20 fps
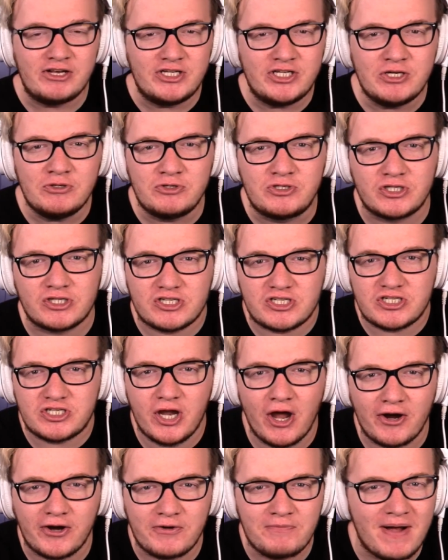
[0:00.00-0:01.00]
And you just
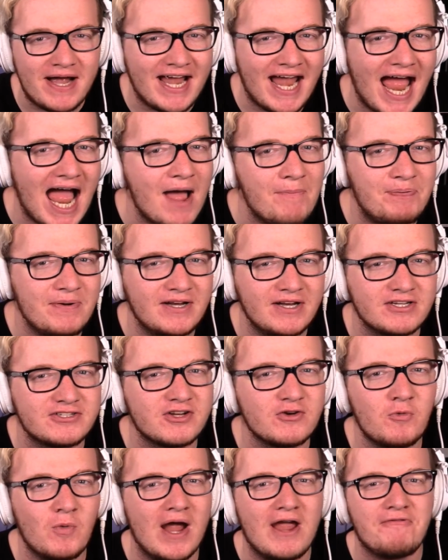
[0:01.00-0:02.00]
took my
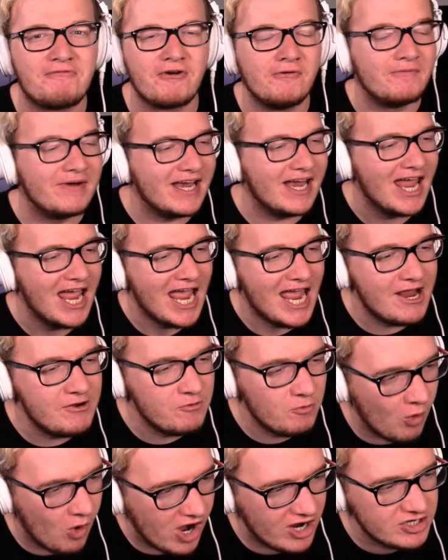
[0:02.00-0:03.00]
happiness away from me
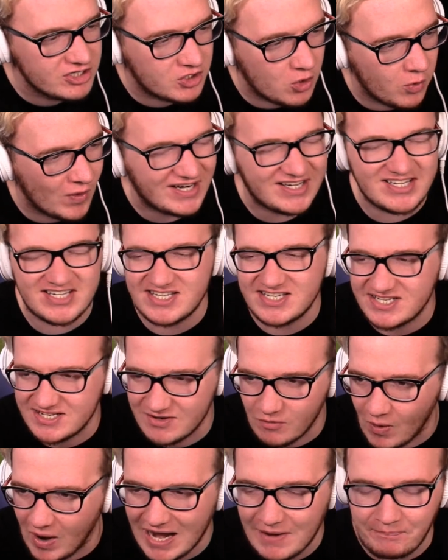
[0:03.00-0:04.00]
in one quick
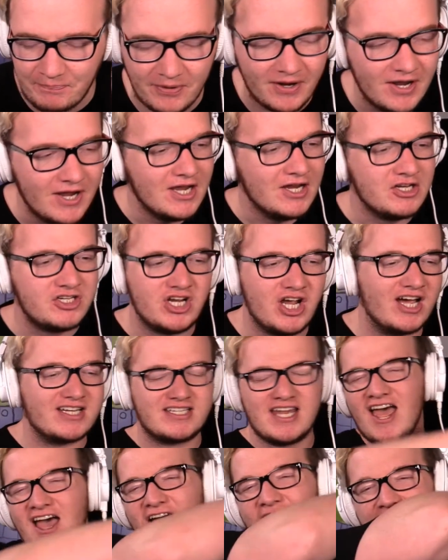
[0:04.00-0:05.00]
swipe.
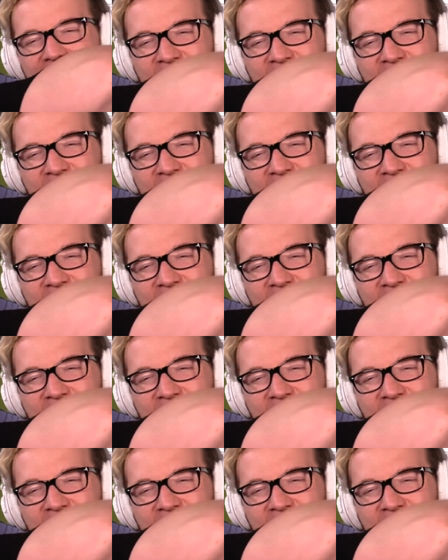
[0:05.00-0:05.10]
Just